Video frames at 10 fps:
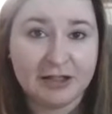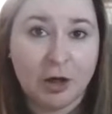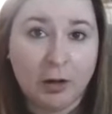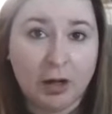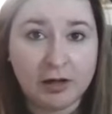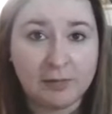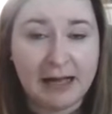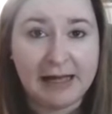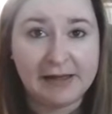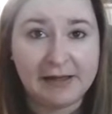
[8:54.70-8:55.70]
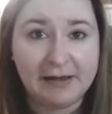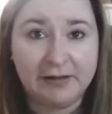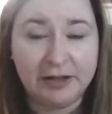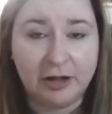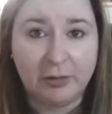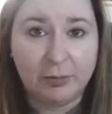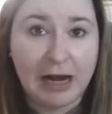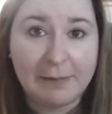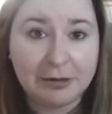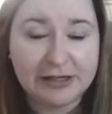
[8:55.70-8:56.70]
it's no longer my,
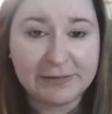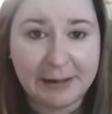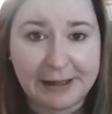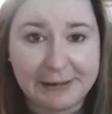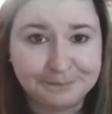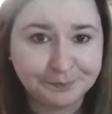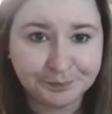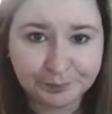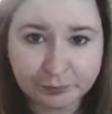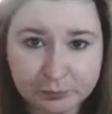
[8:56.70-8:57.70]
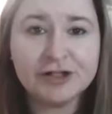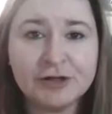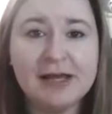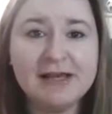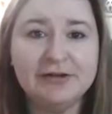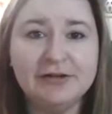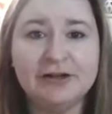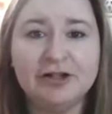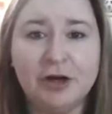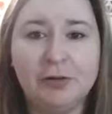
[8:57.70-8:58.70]
property. But so right
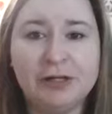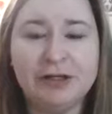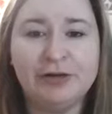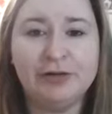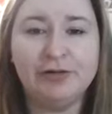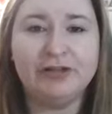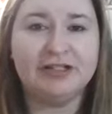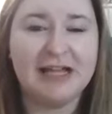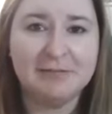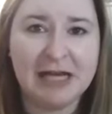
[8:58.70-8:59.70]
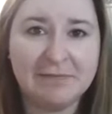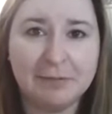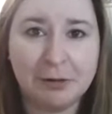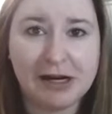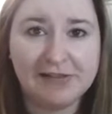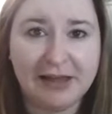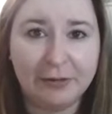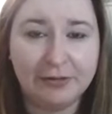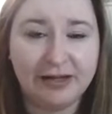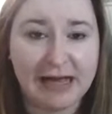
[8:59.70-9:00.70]
here, they're showing you the same type of
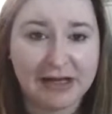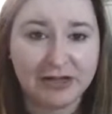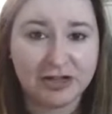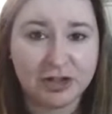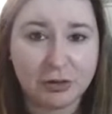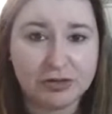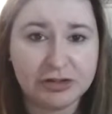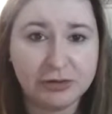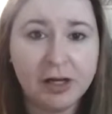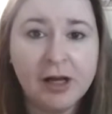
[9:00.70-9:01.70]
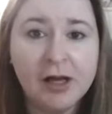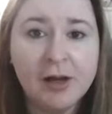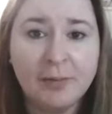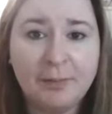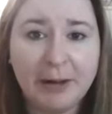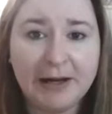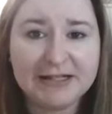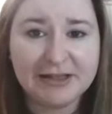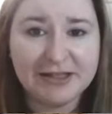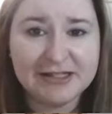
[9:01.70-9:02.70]
breakdown that I just showed you,
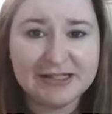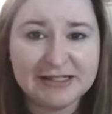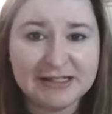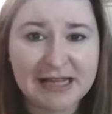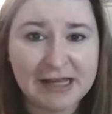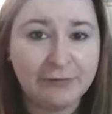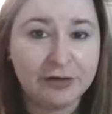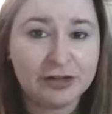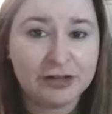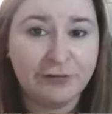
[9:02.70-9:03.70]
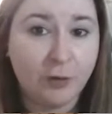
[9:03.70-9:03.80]
but this is saying for